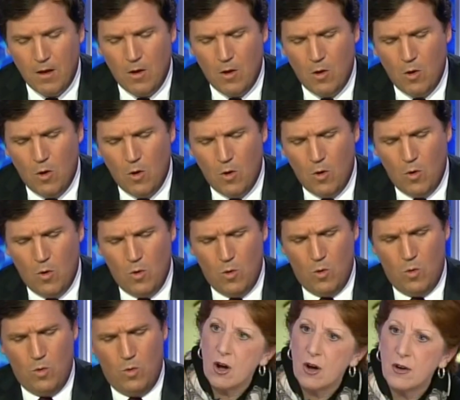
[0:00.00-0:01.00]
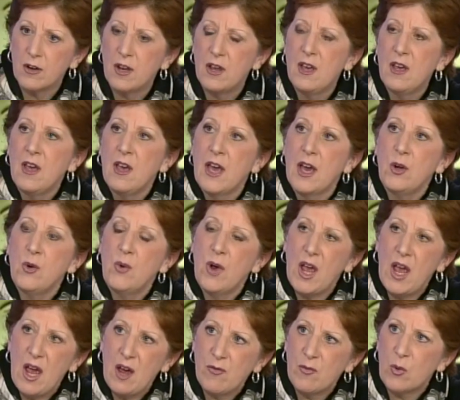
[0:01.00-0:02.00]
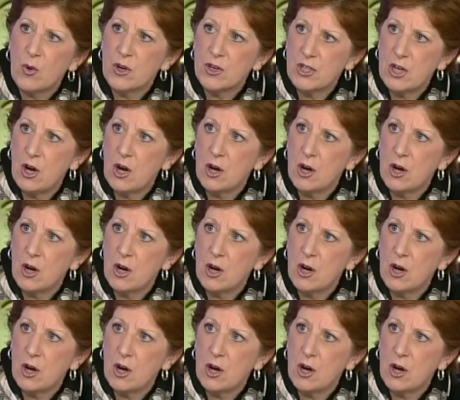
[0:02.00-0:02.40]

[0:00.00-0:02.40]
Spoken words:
who are working hard and who have worked hard.